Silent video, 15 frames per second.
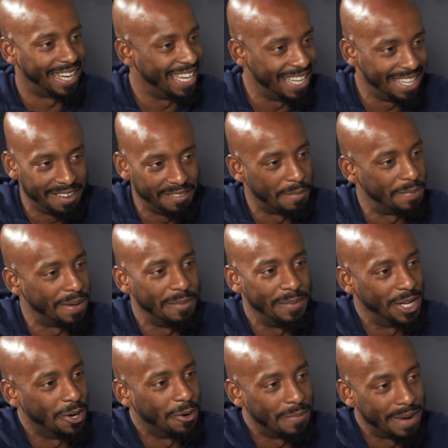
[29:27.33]
Like, he didn't even pay
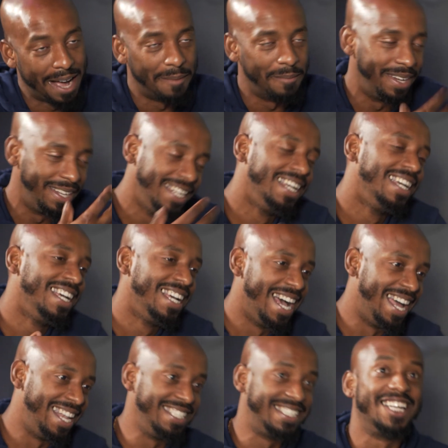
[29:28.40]
me no mind, but
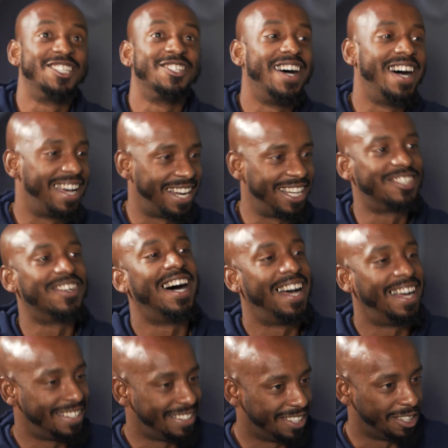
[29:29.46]
at least I tried,
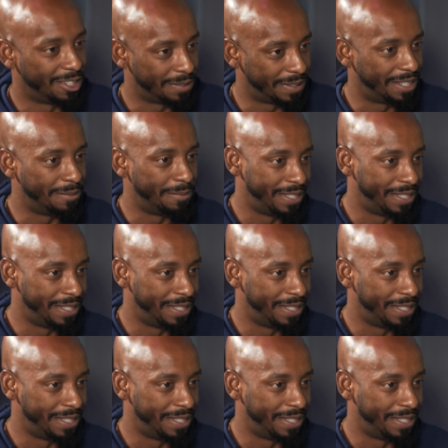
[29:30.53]
you know what I mean?